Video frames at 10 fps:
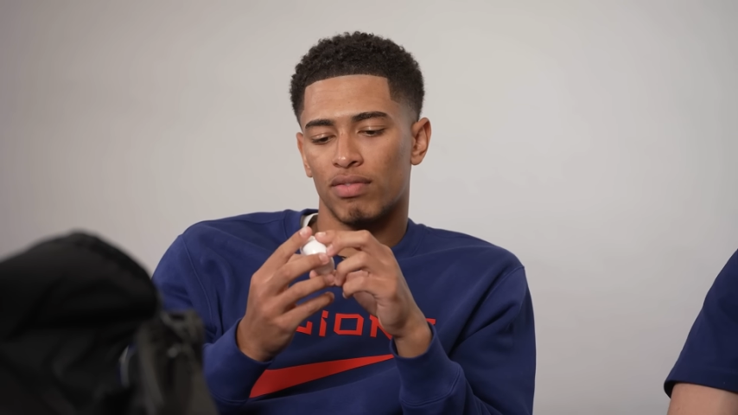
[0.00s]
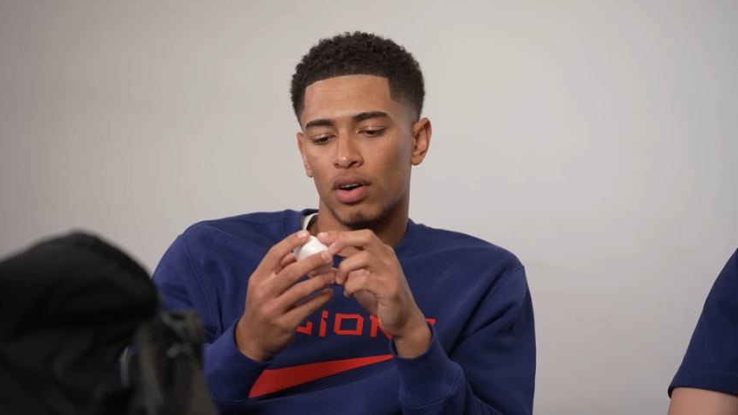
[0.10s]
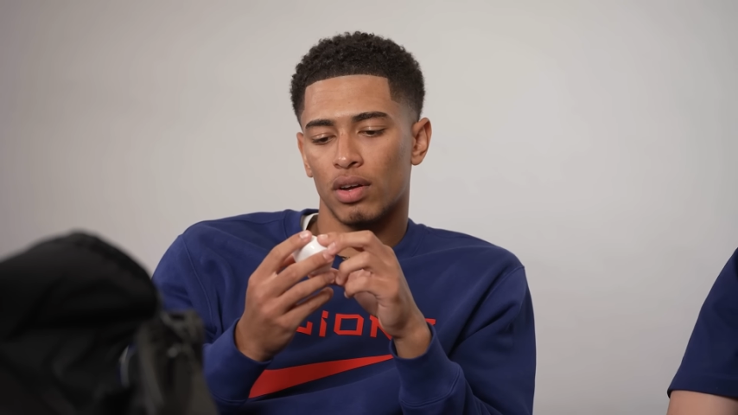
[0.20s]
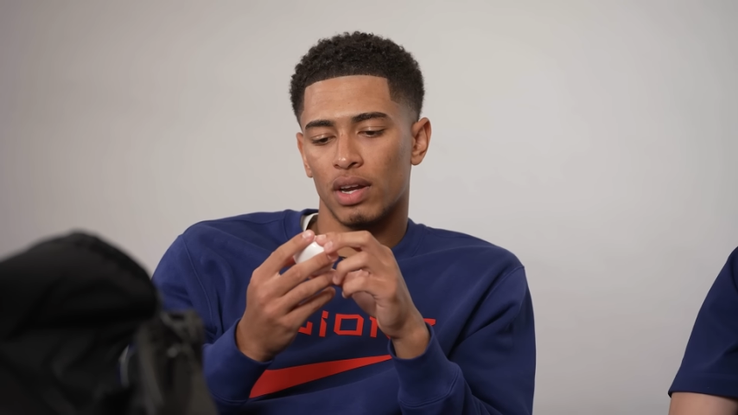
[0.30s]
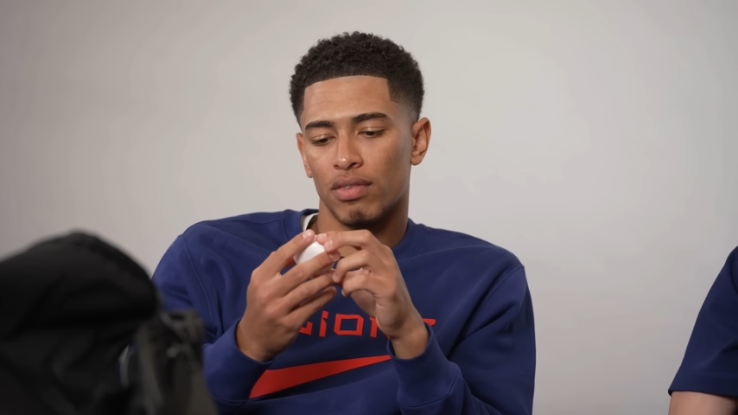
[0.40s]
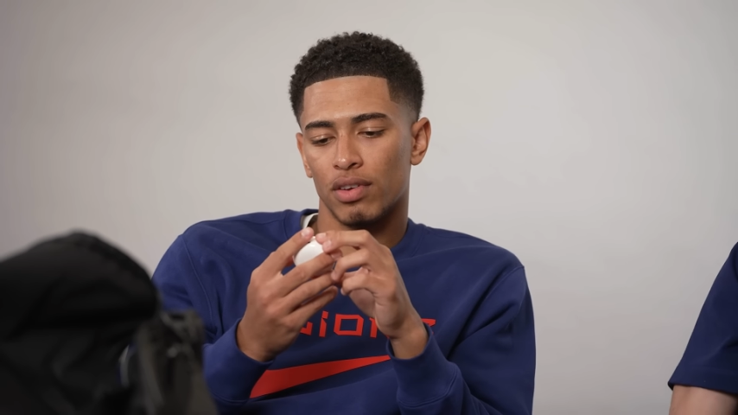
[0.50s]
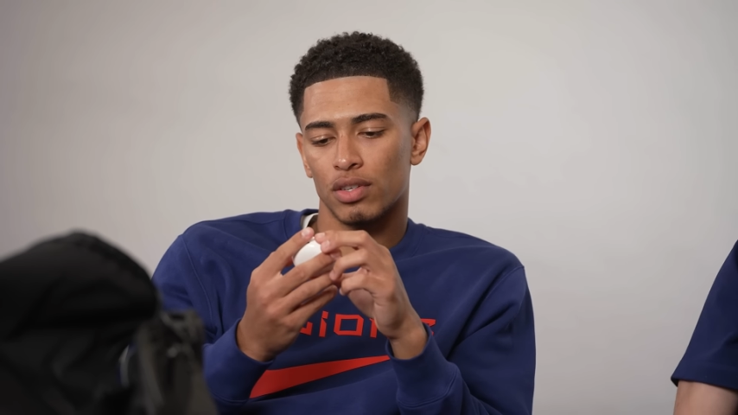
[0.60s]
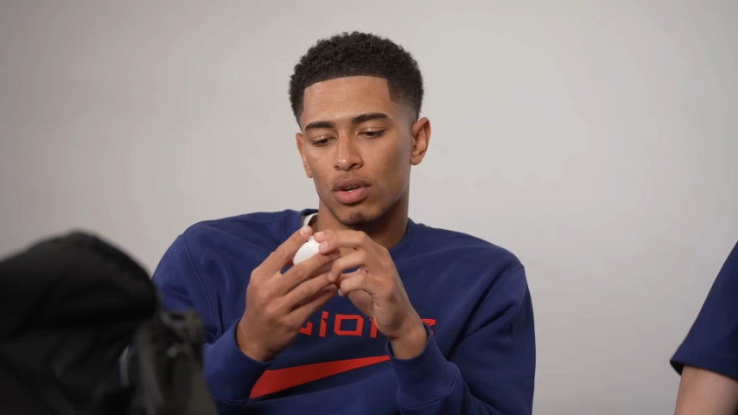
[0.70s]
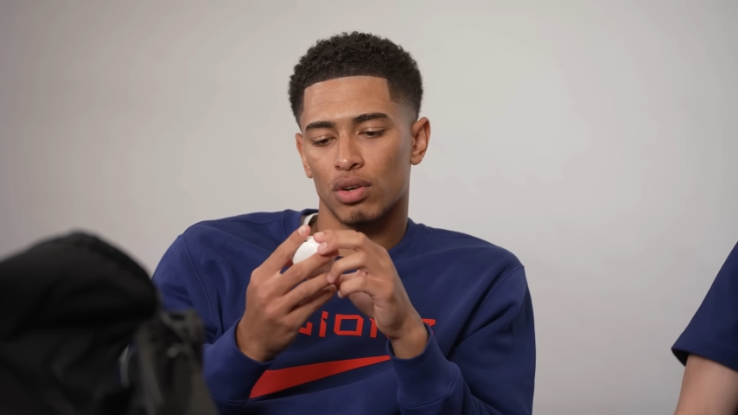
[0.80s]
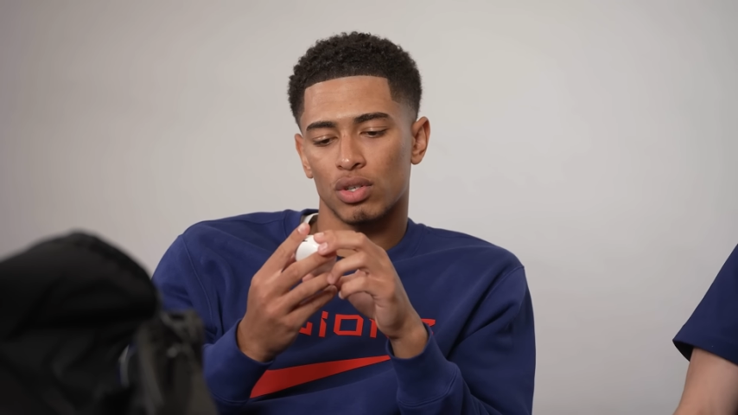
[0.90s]
find anything.
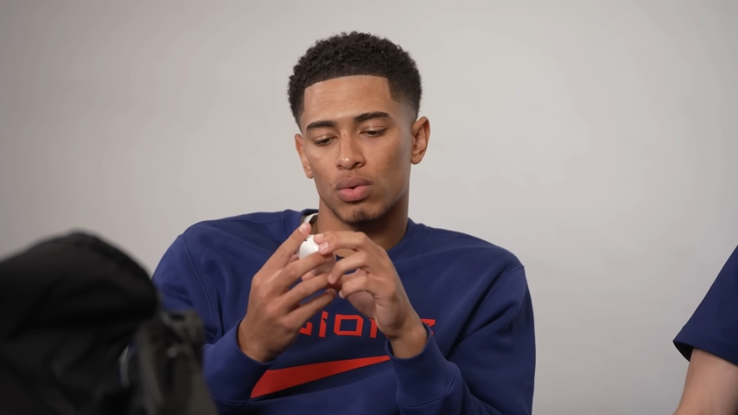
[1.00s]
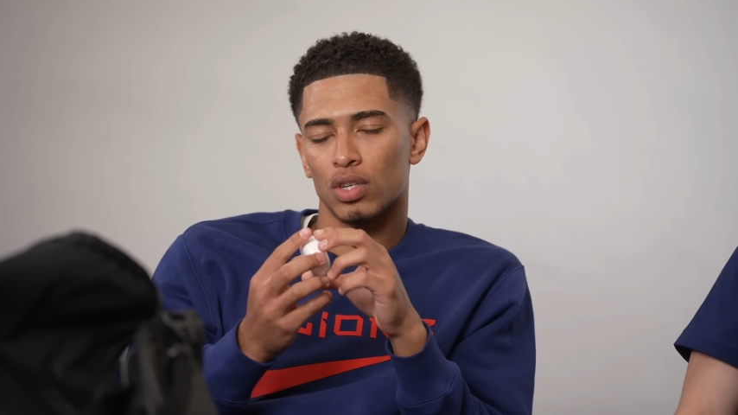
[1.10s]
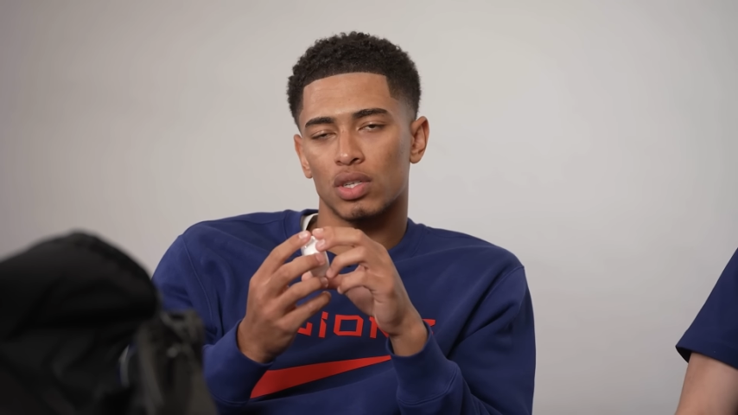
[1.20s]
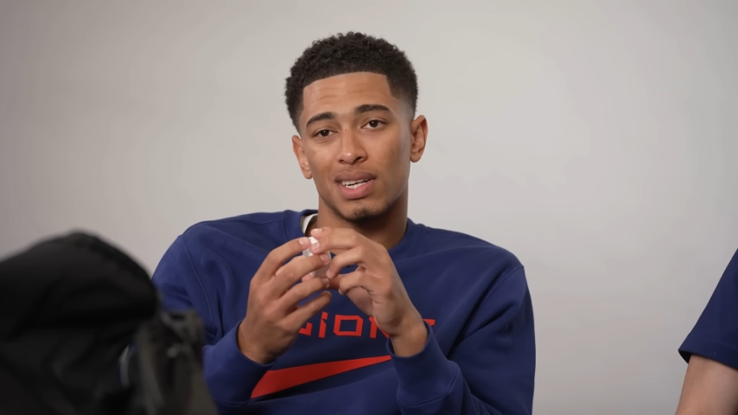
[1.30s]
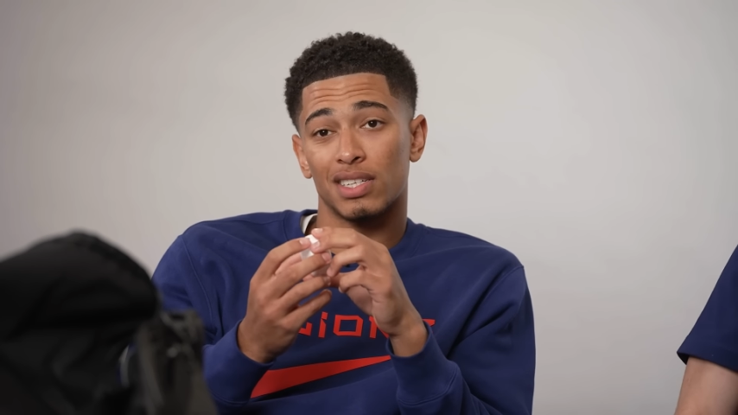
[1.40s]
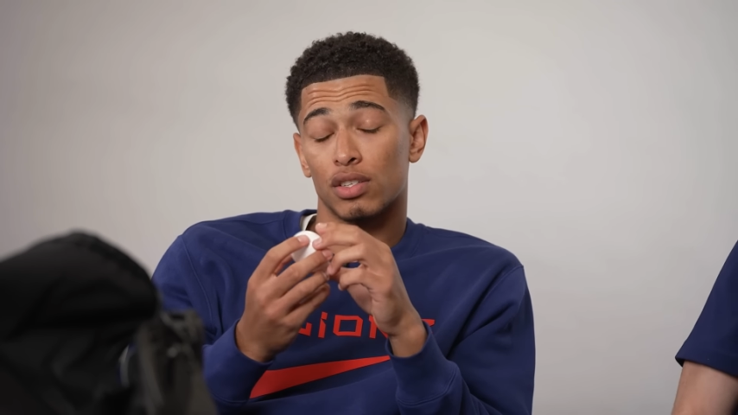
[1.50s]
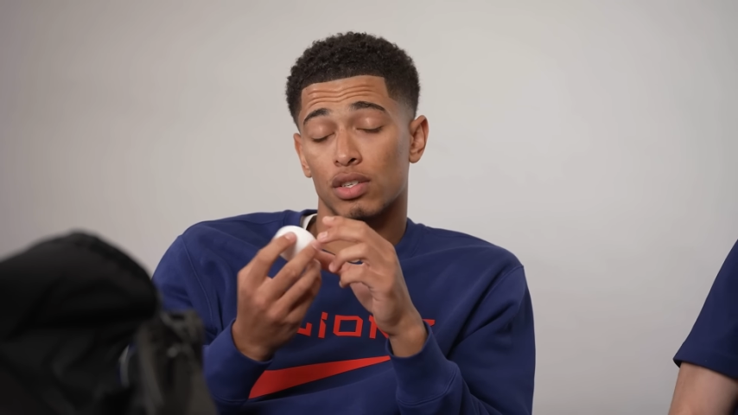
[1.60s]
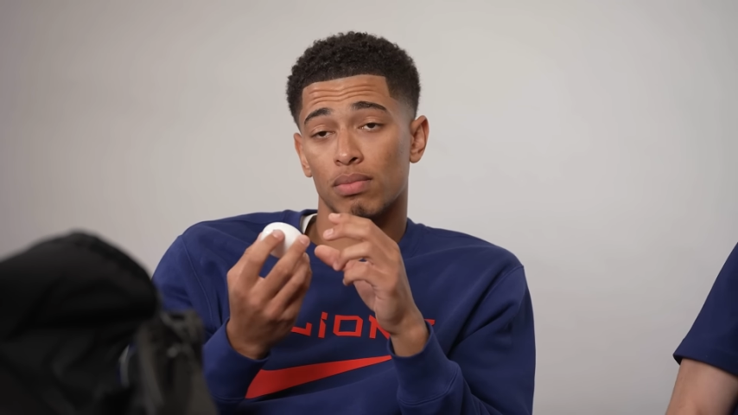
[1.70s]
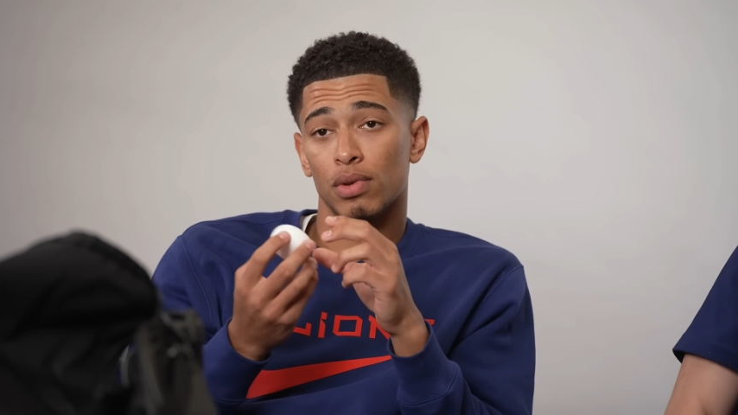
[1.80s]
So I'll just watch, listen to some